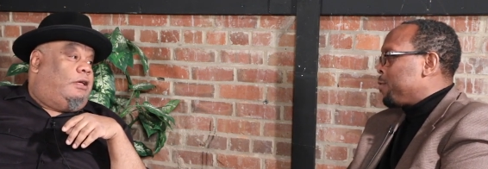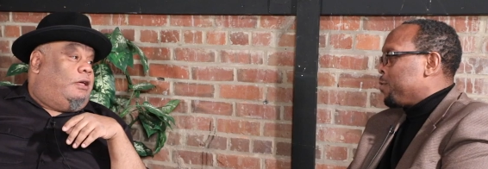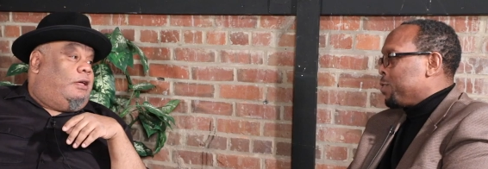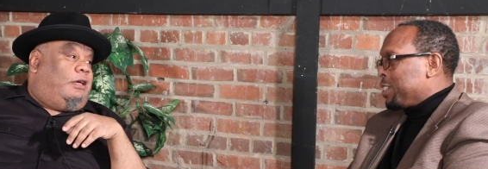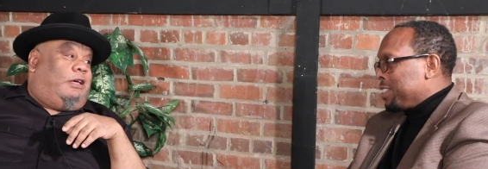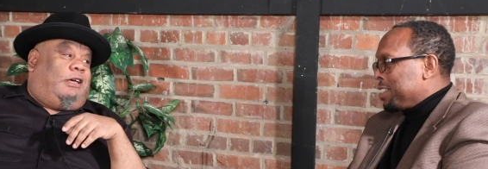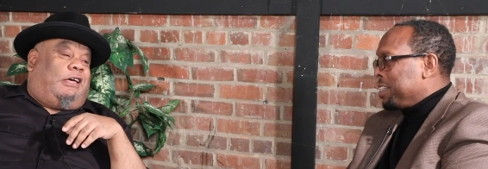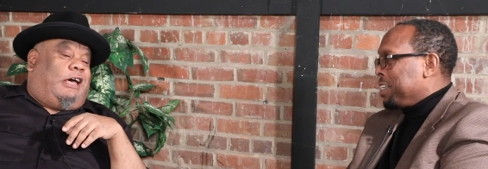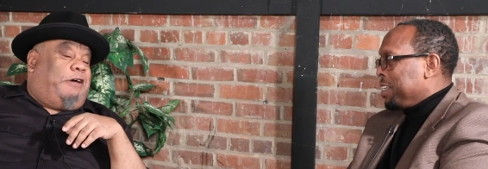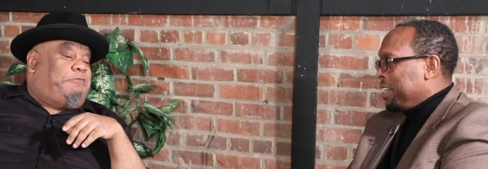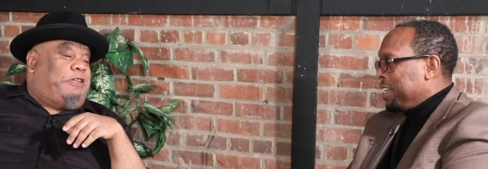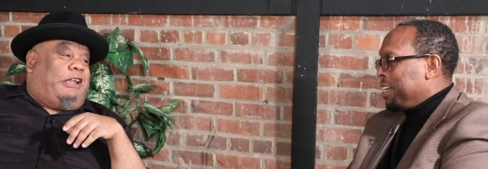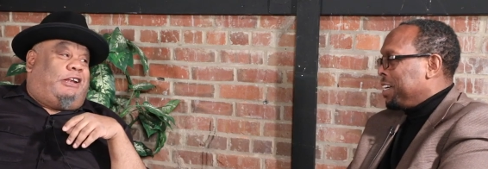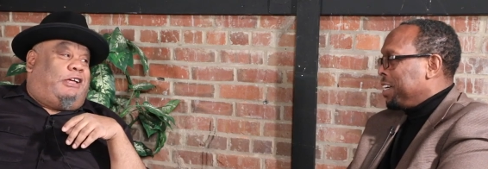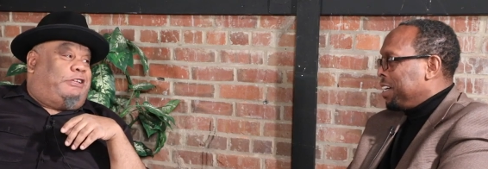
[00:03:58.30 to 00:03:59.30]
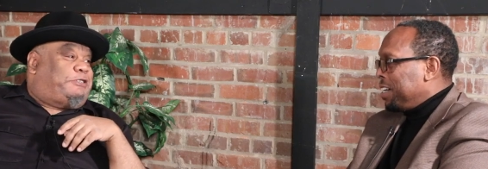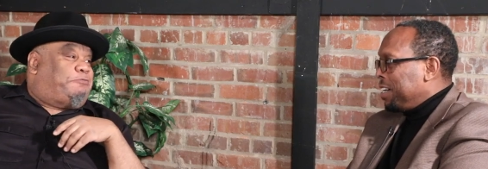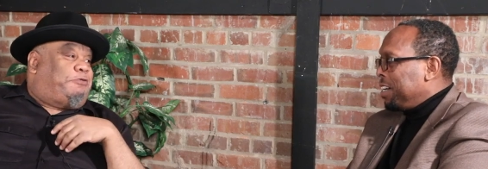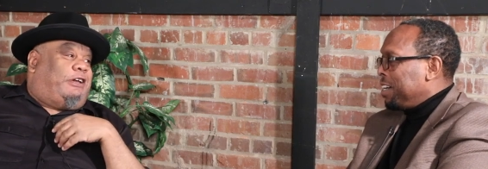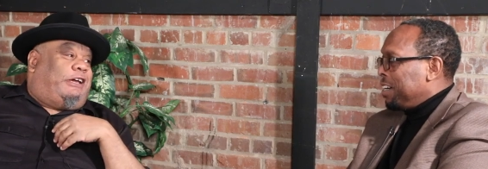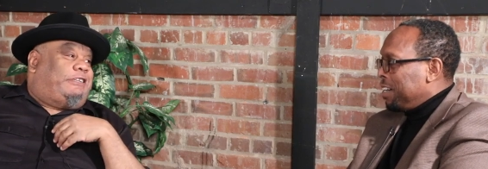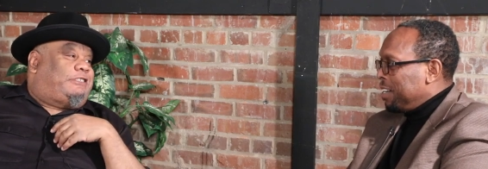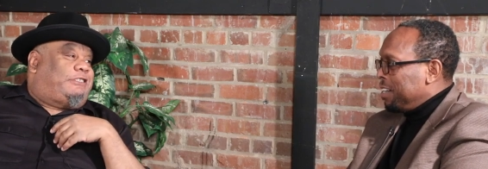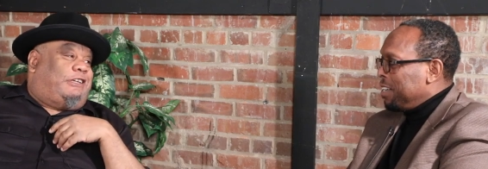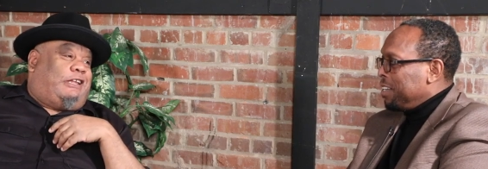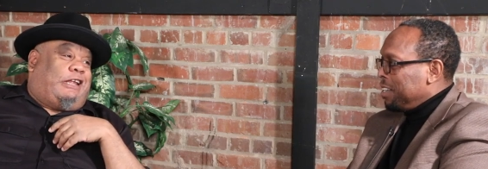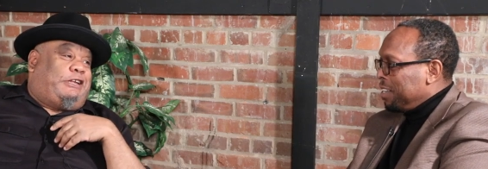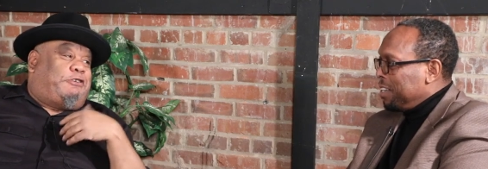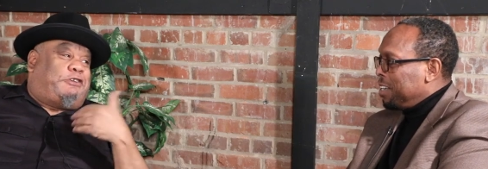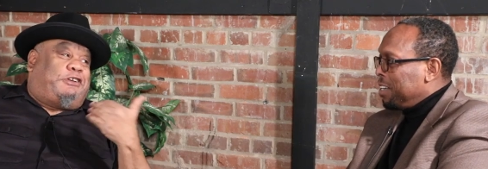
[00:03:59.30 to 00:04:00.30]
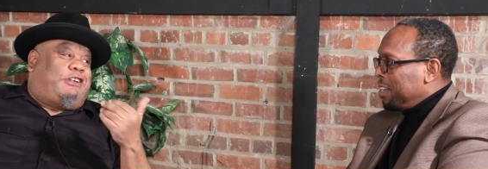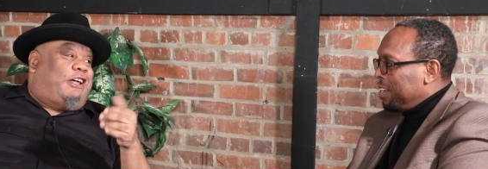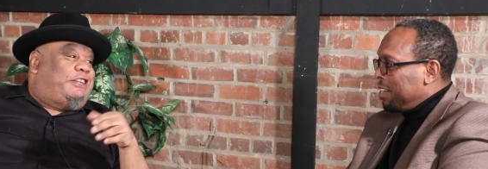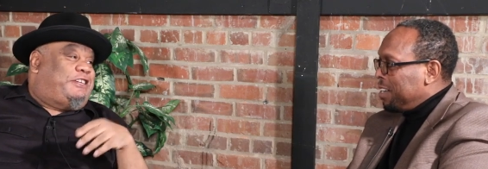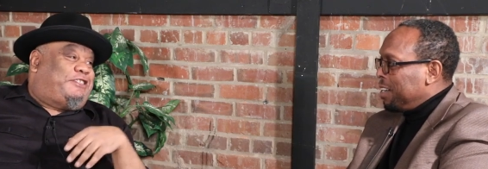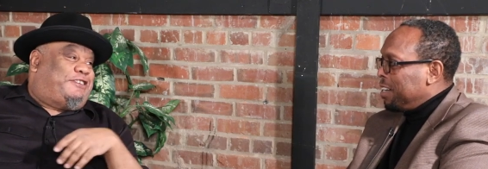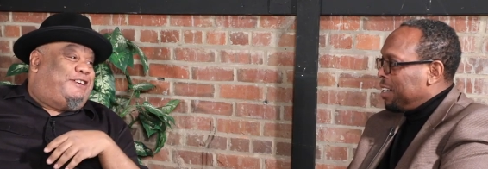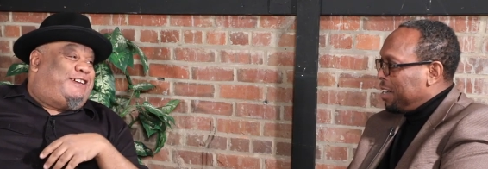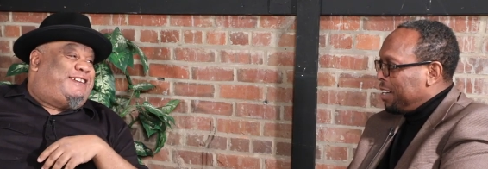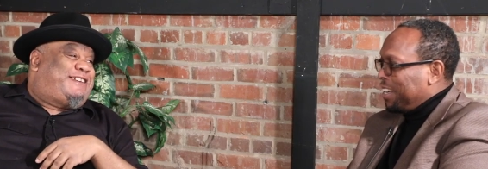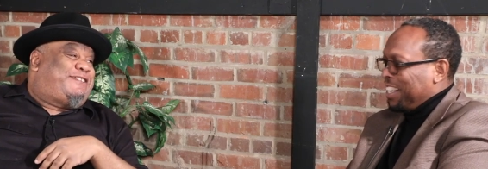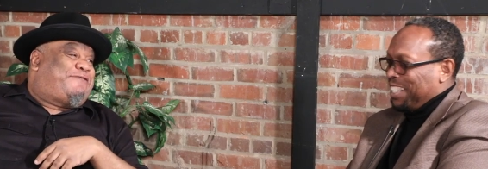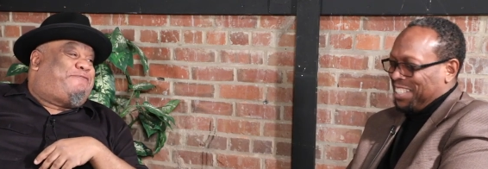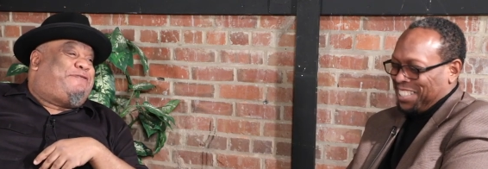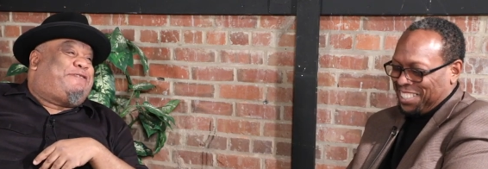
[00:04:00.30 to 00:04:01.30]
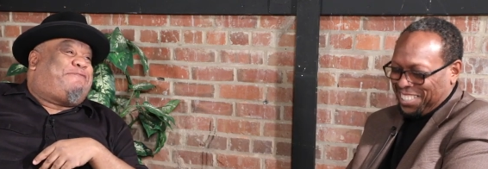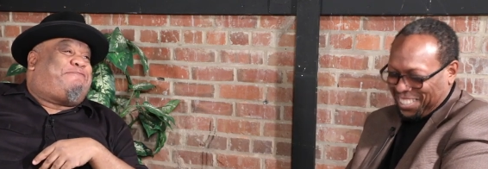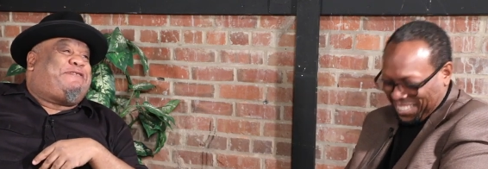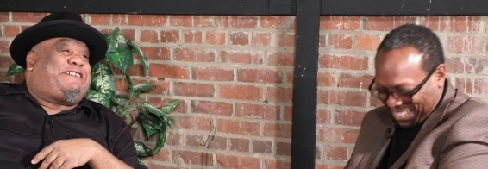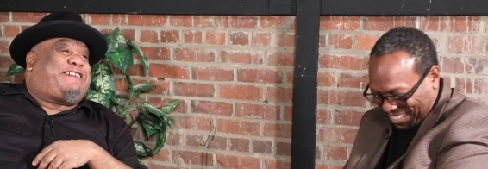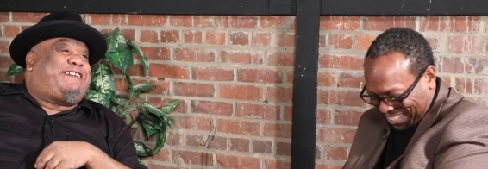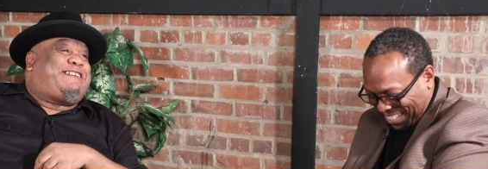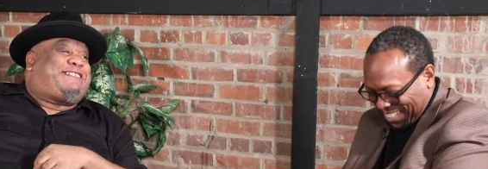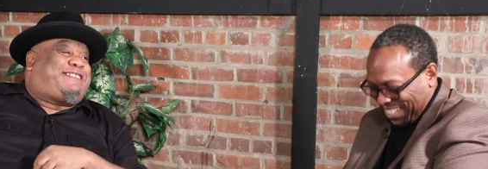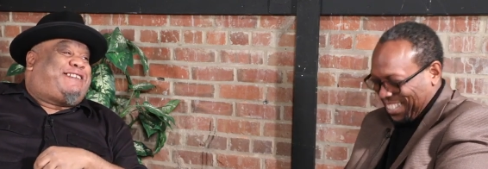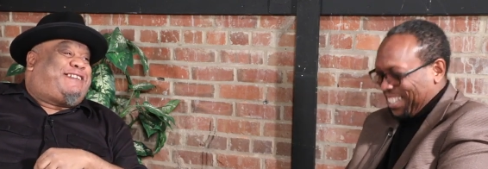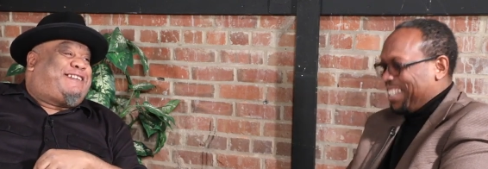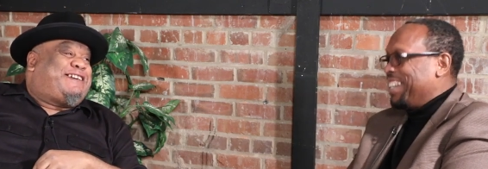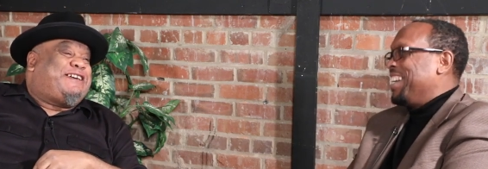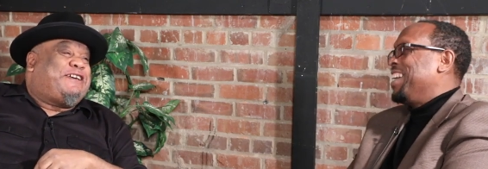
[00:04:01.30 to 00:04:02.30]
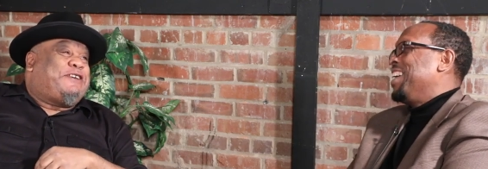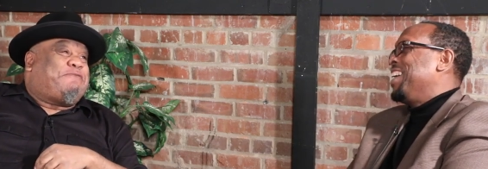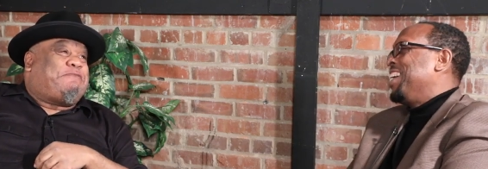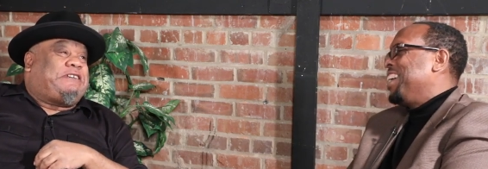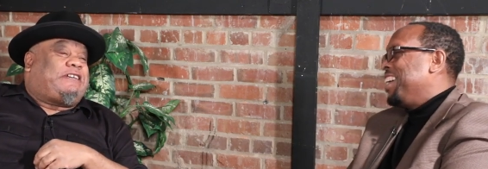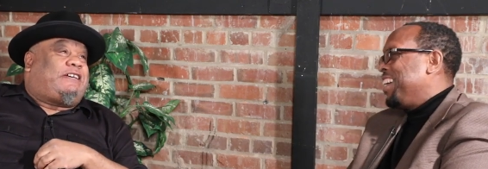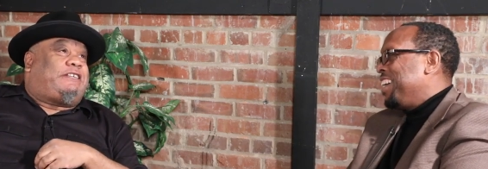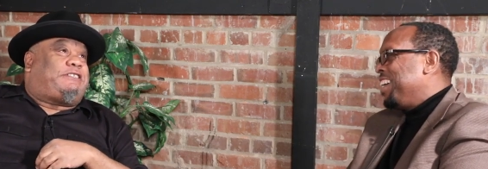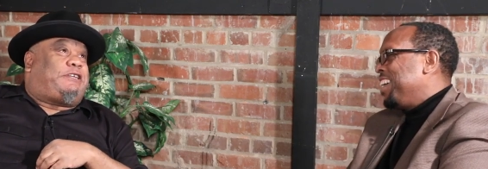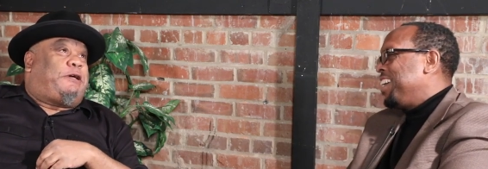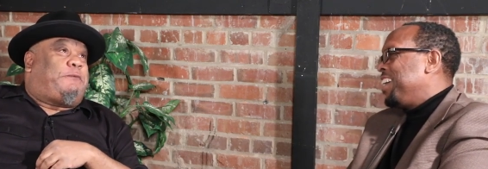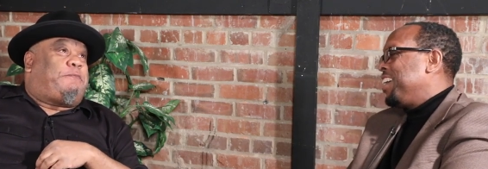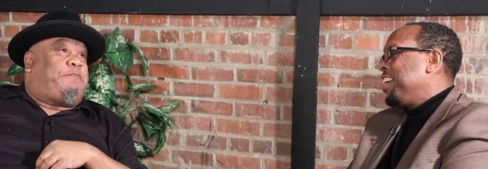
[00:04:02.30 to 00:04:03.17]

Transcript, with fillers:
Speaker 1: folks? I'm not at all surprised, and I know you're not either, because